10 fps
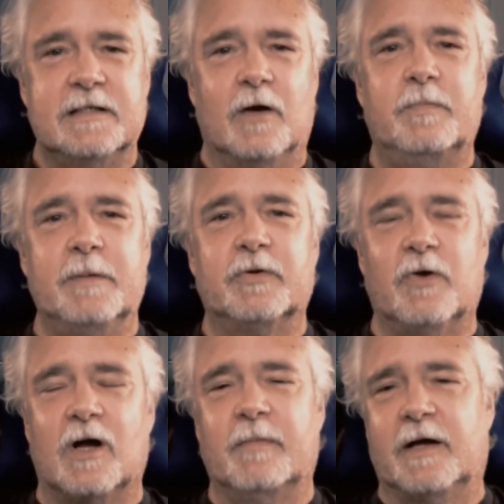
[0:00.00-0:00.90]
you know, people
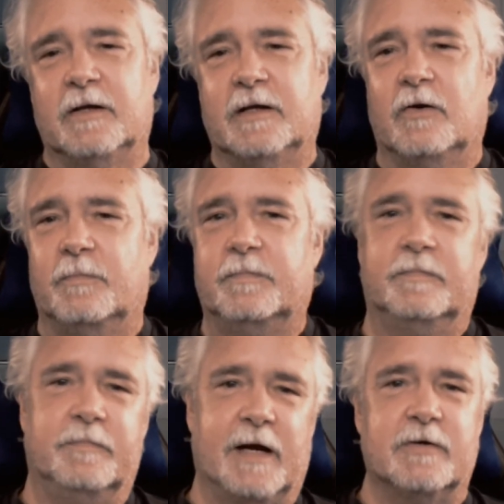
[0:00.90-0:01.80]
talk about, you know,
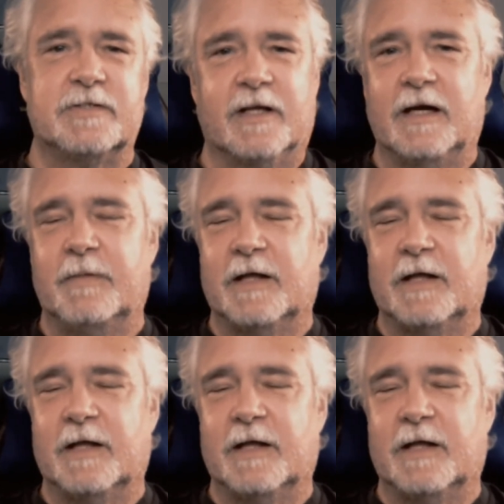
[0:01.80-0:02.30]
parents tell you